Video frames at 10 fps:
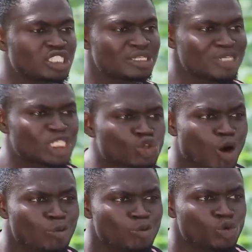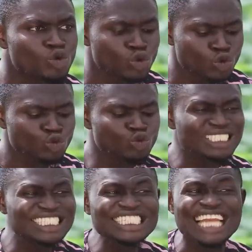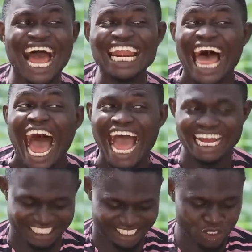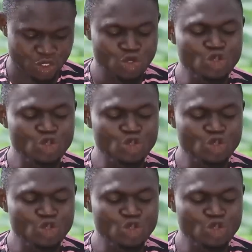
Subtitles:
This is 20 ichikom, 20 lala,